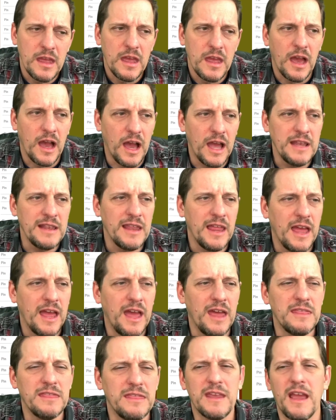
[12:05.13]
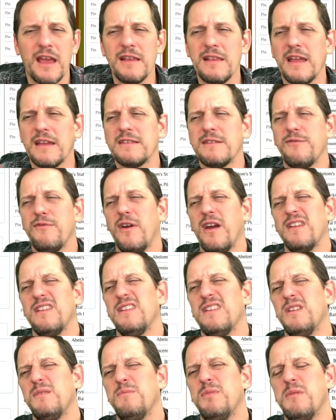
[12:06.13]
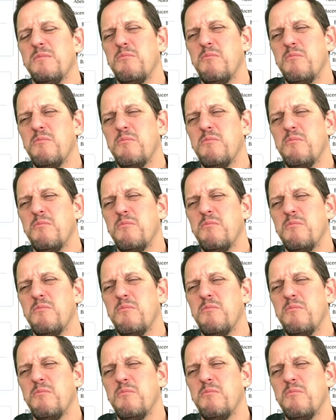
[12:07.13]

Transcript: I think I'd like to find a little bit